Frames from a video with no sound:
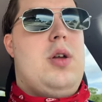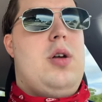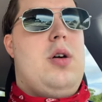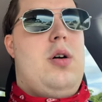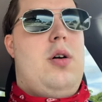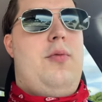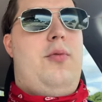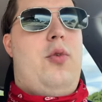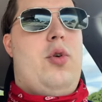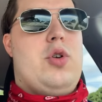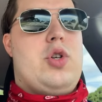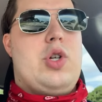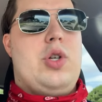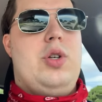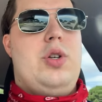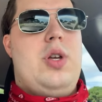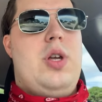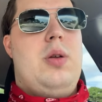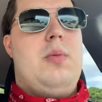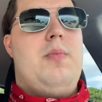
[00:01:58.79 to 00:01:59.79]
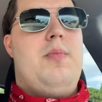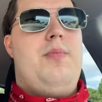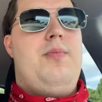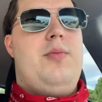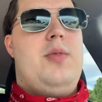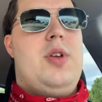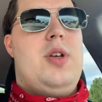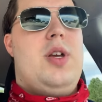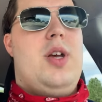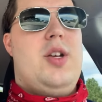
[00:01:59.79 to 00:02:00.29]
Unfortunately,
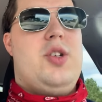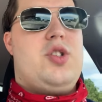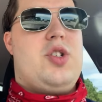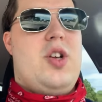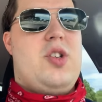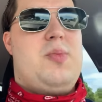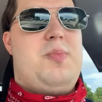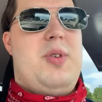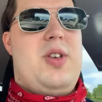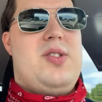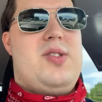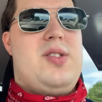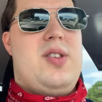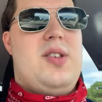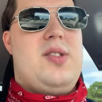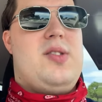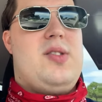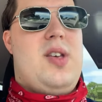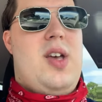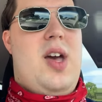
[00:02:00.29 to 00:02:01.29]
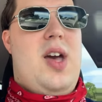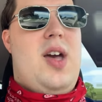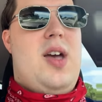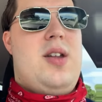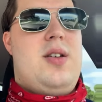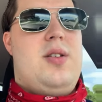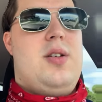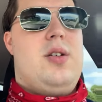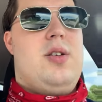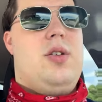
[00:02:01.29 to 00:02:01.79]
it's just business.
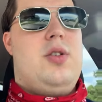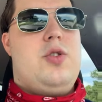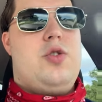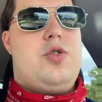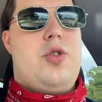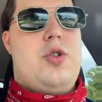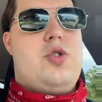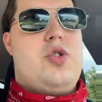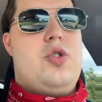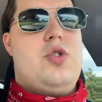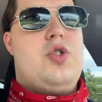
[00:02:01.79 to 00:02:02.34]
And Tristan